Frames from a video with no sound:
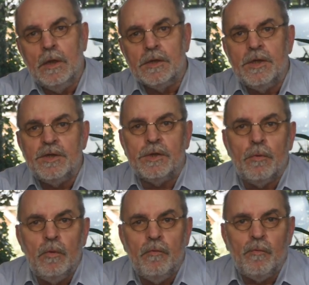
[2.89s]
Since the
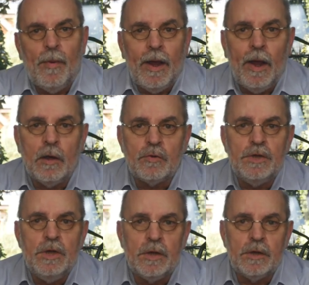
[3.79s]
roof of my house
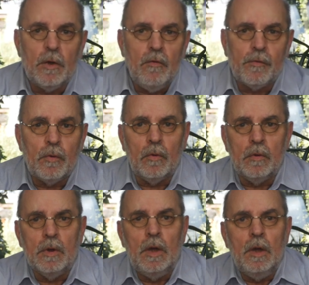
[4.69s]
needed an overhaul,